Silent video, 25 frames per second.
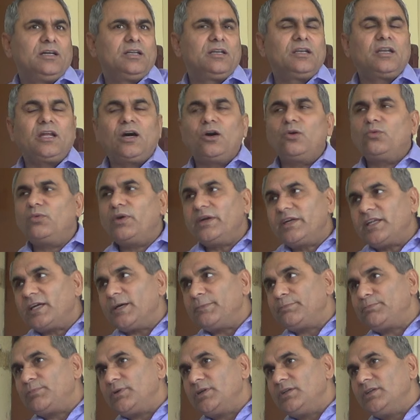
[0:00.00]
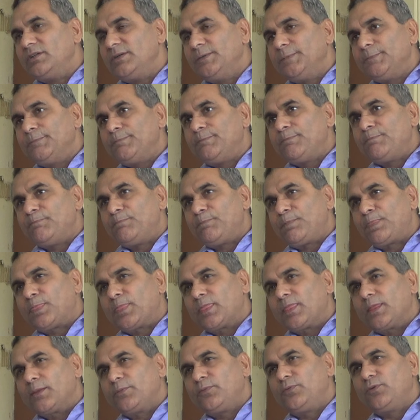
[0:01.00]
Now what happened?
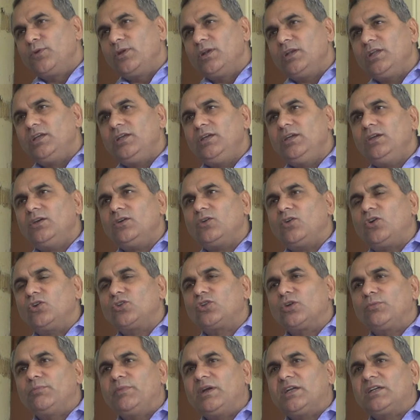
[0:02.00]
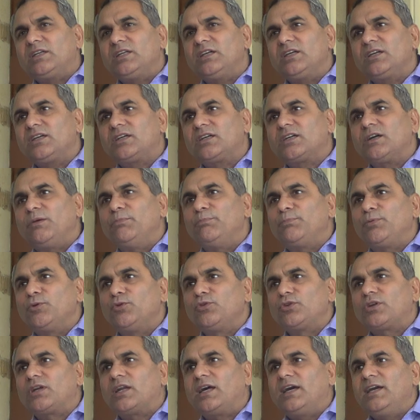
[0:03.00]
Fully automatic
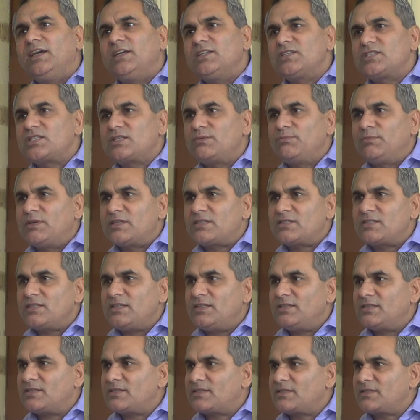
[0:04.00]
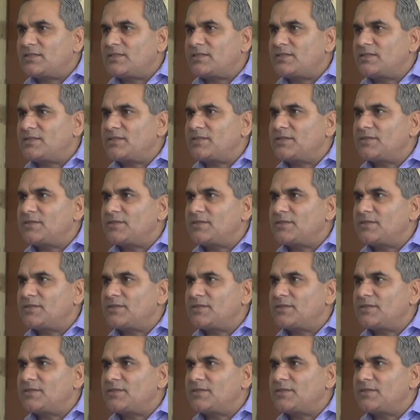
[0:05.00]
computerized machines.